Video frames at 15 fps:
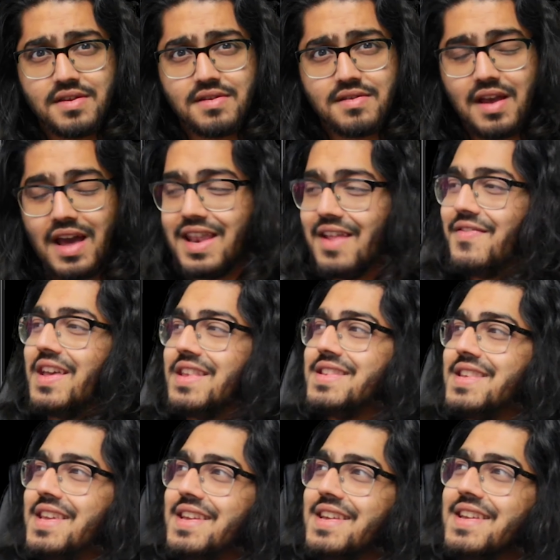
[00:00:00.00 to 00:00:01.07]
I love that
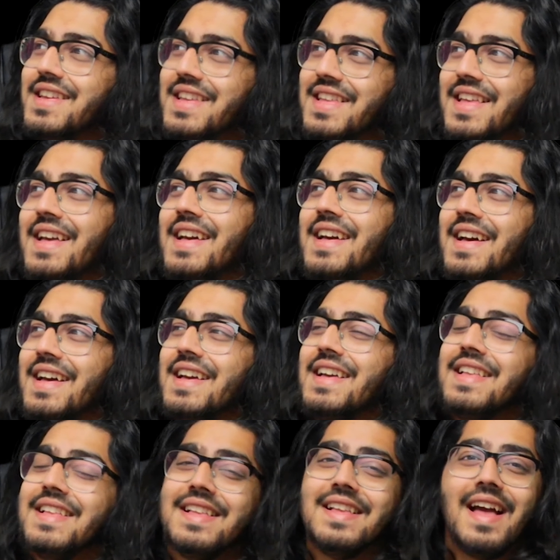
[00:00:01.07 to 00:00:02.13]
saying.
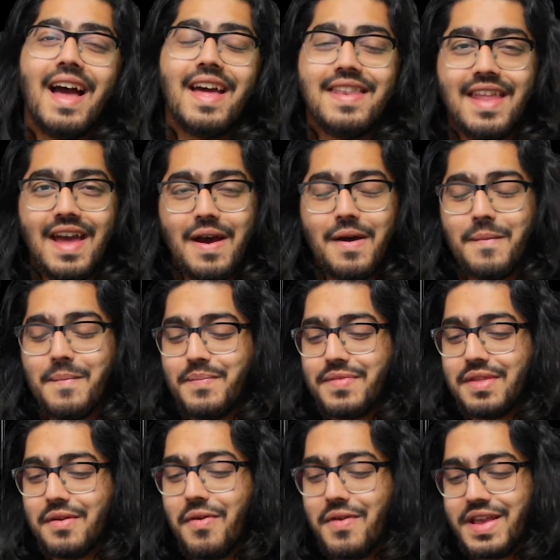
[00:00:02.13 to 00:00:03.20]
Now,
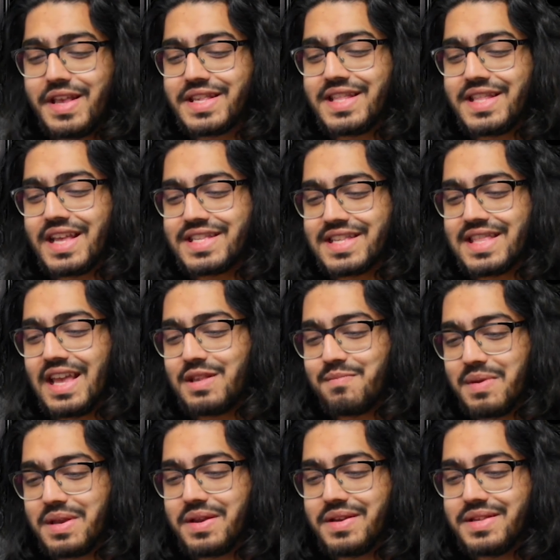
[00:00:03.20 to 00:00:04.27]
the reason I said that is
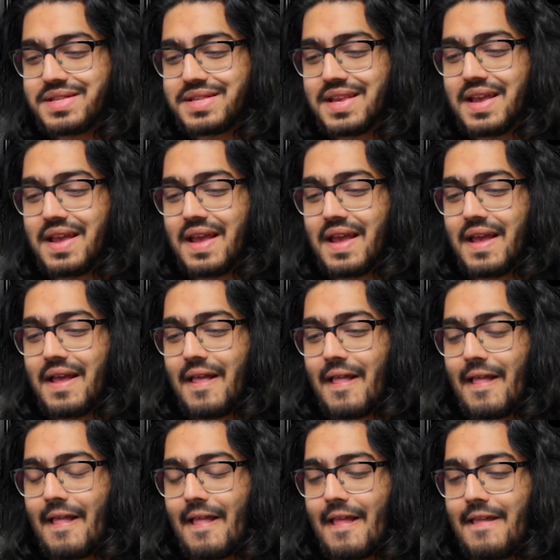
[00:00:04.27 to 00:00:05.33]
because
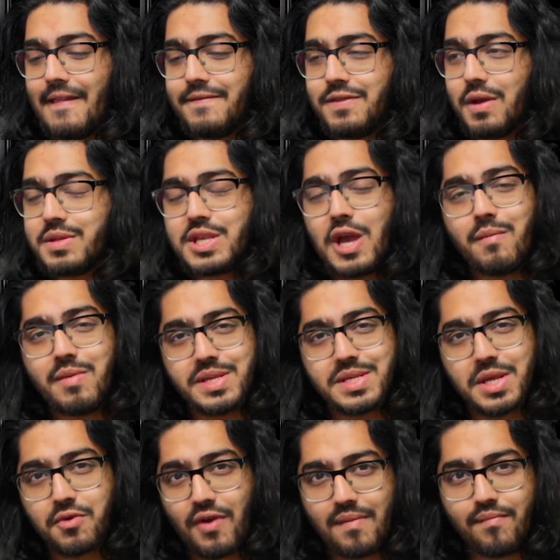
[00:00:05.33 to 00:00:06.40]
don't tell me it's a
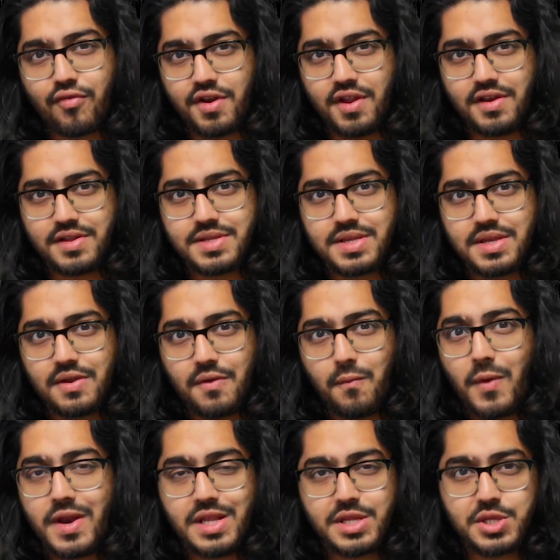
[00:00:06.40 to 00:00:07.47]
great product
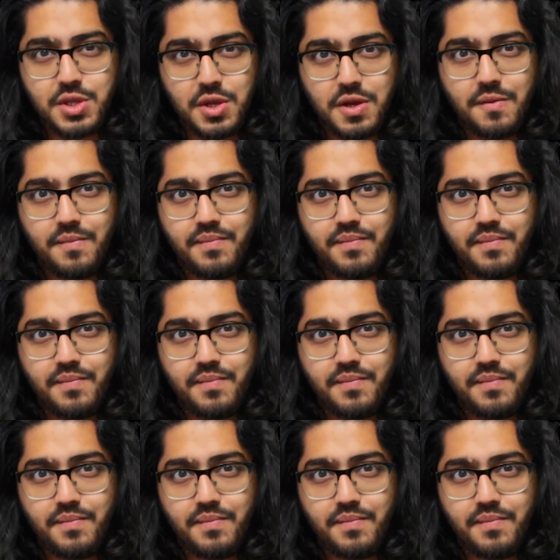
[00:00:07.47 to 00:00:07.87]
when it's not.